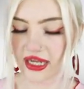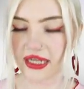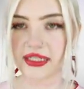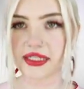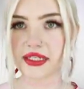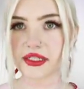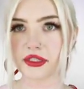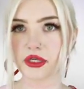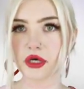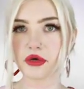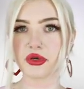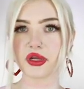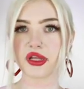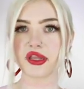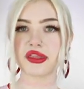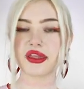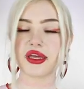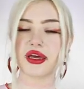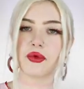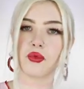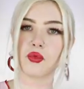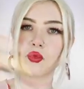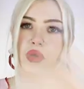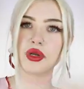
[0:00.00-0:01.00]
And I did notice
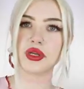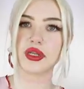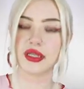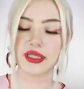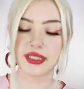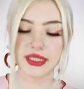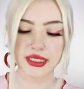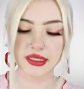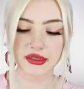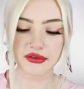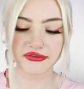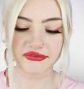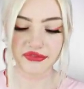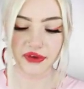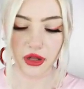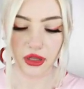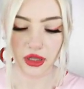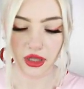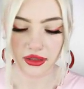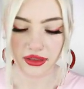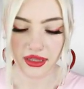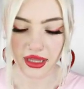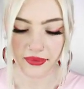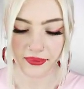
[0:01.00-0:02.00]
that one did fall
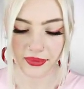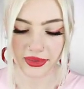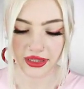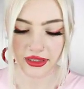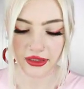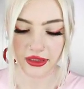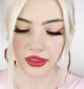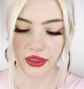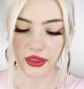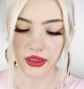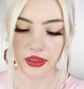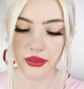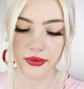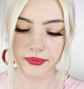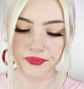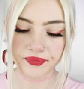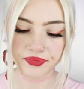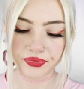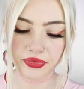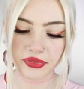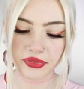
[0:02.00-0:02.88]
on them and the